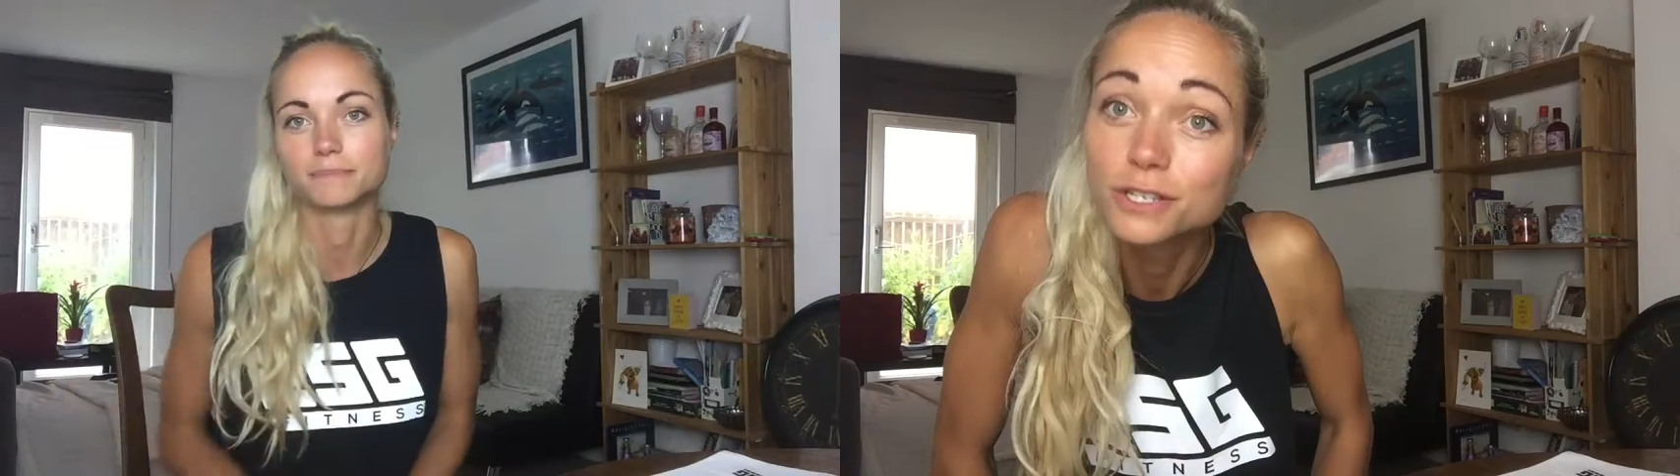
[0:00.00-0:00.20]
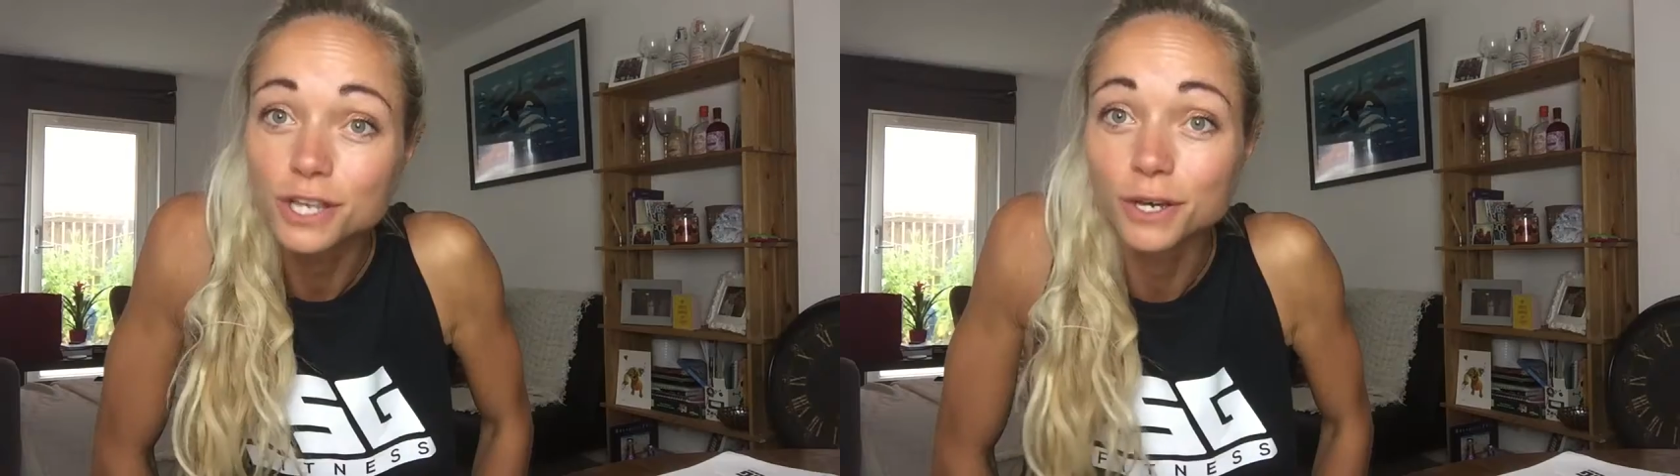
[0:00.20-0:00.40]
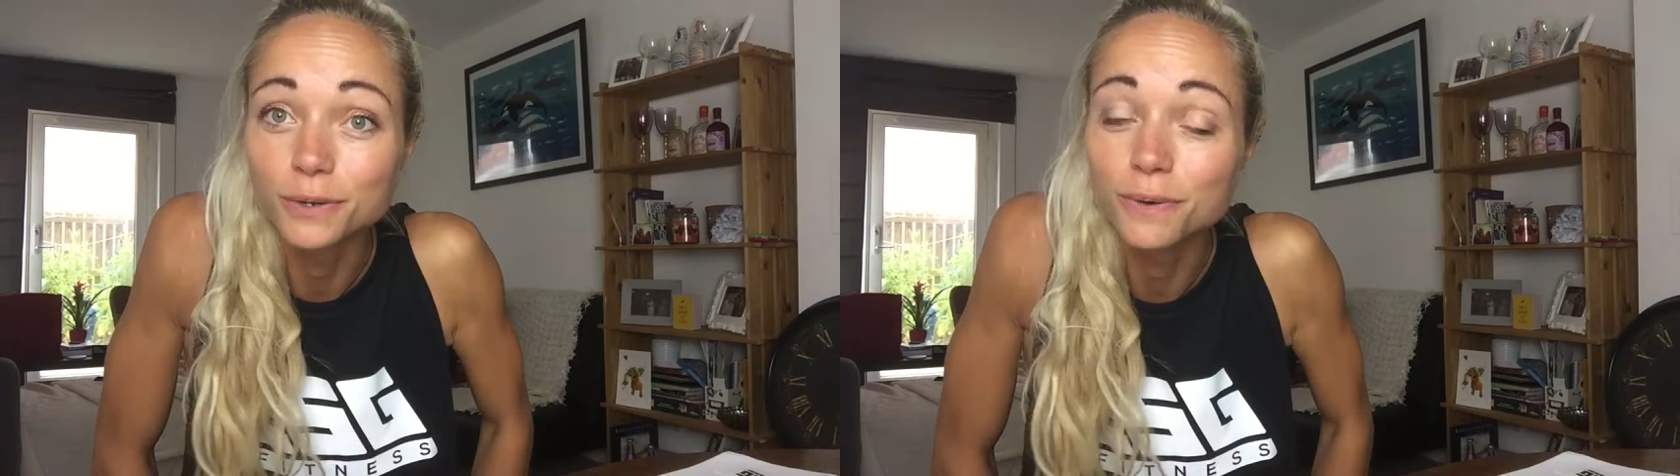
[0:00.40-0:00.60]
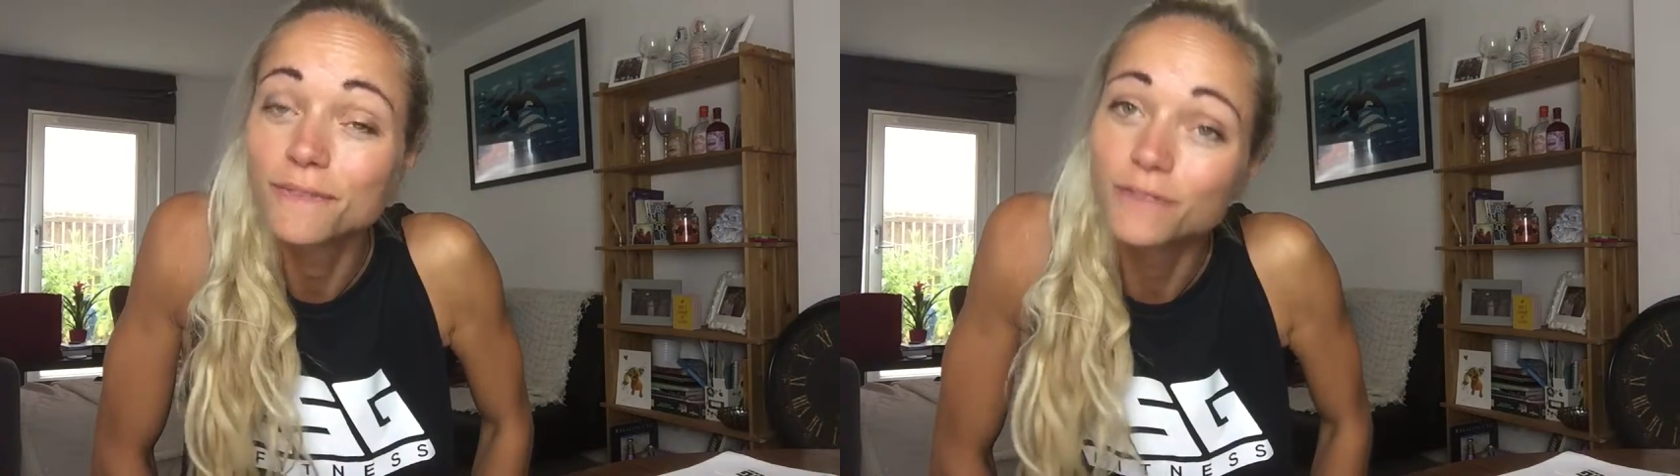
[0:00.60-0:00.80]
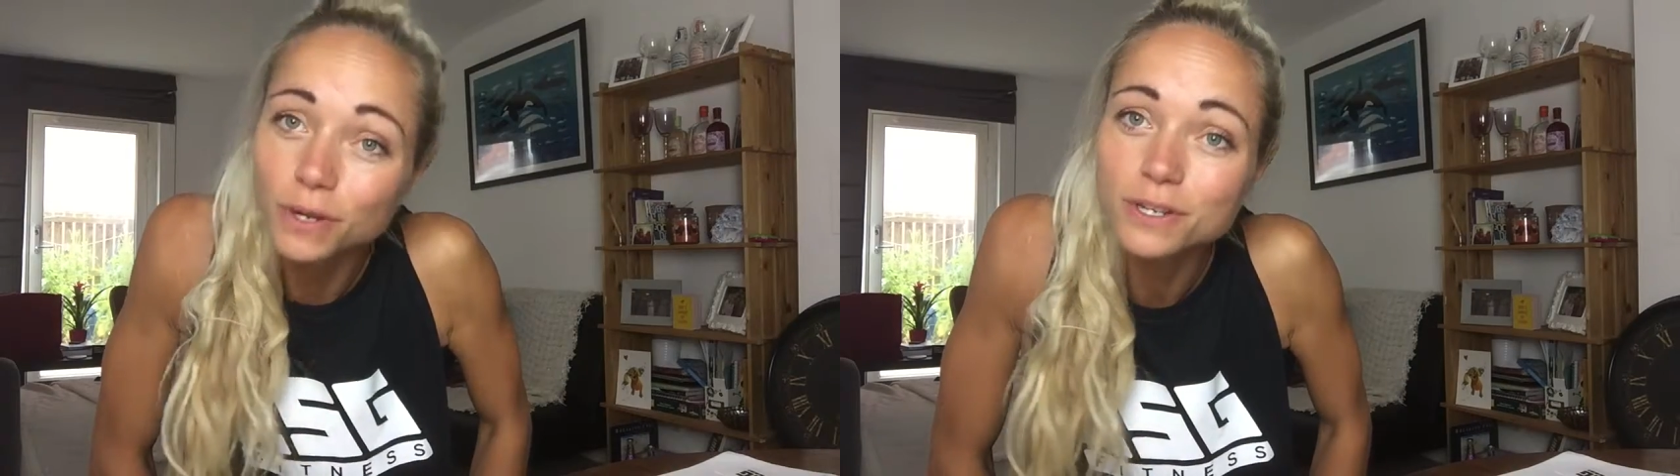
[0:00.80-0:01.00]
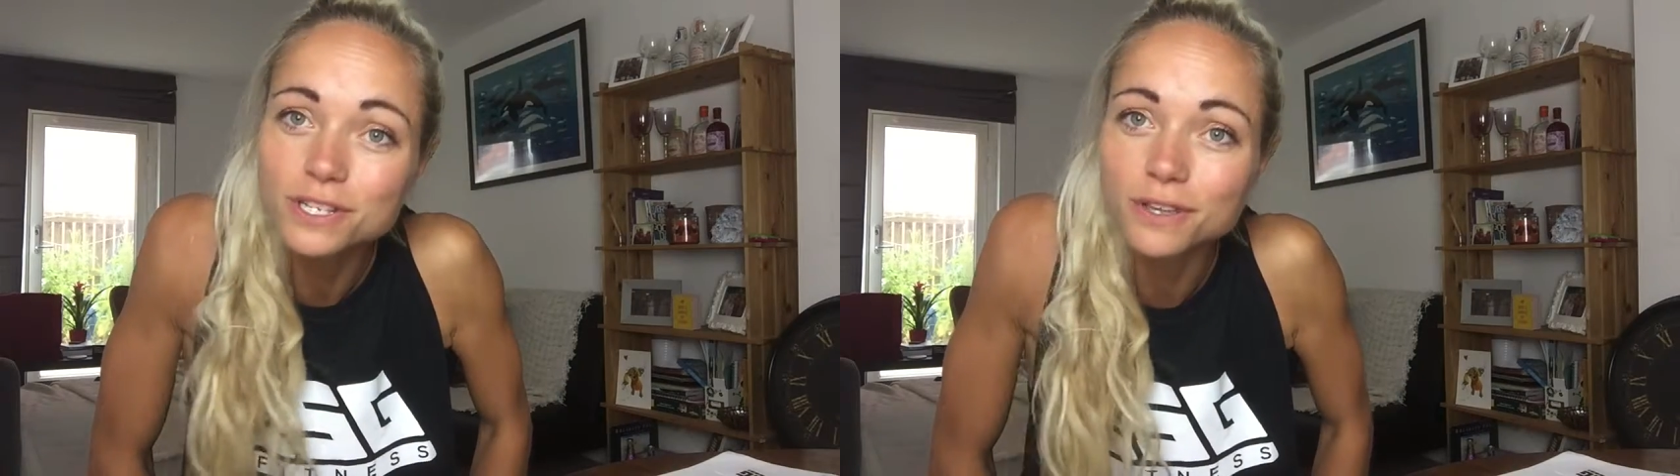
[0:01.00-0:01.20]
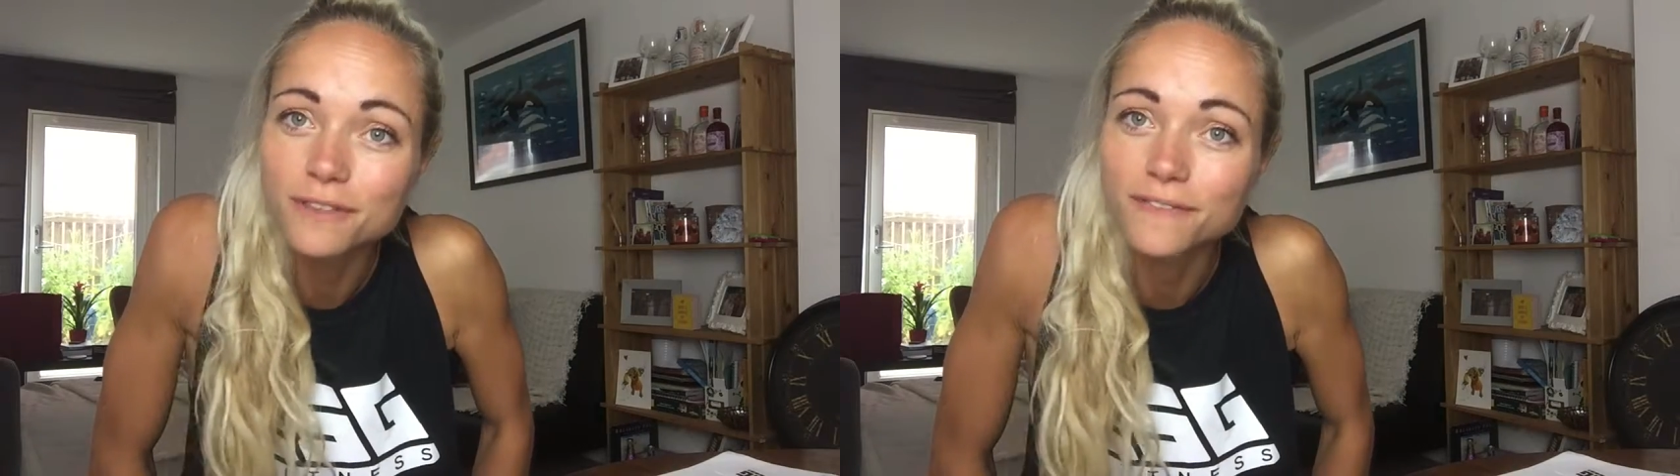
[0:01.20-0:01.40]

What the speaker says: So focus on the